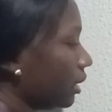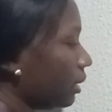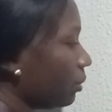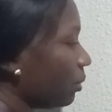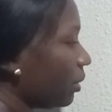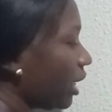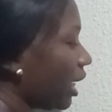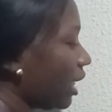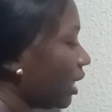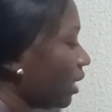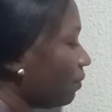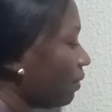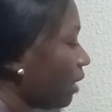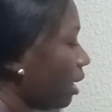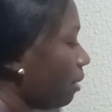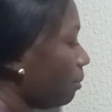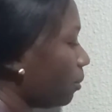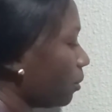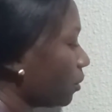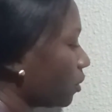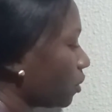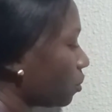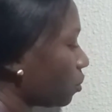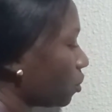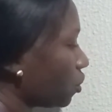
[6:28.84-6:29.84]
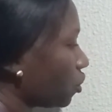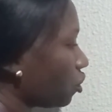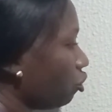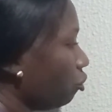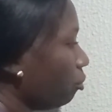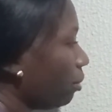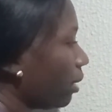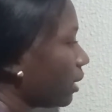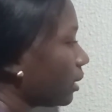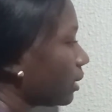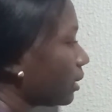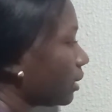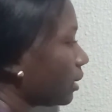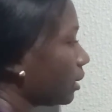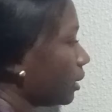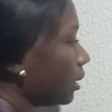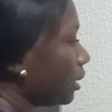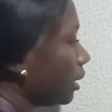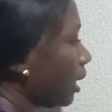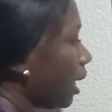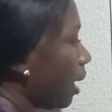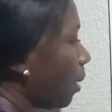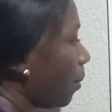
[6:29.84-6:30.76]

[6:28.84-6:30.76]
And when I divide both equations by T,